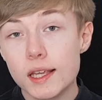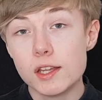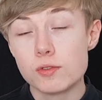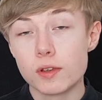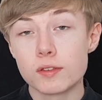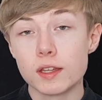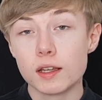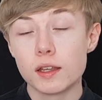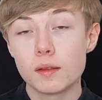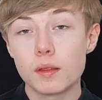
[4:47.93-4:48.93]

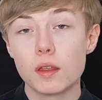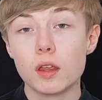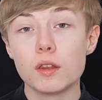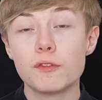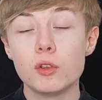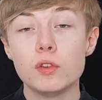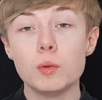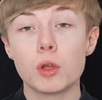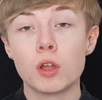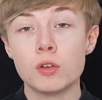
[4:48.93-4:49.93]
Interestingly, the FTSE
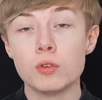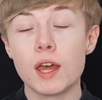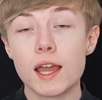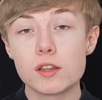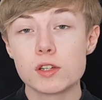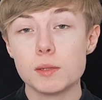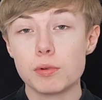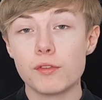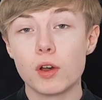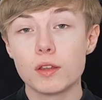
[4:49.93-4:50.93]
100 actually
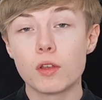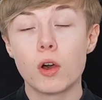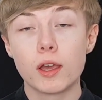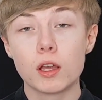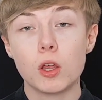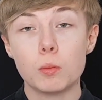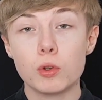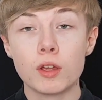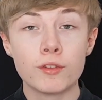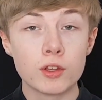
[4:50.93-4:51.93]
provides high global
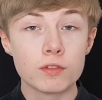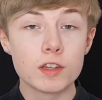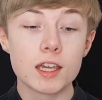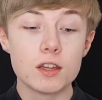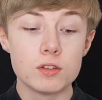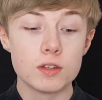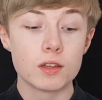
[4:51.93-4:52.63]
diversification,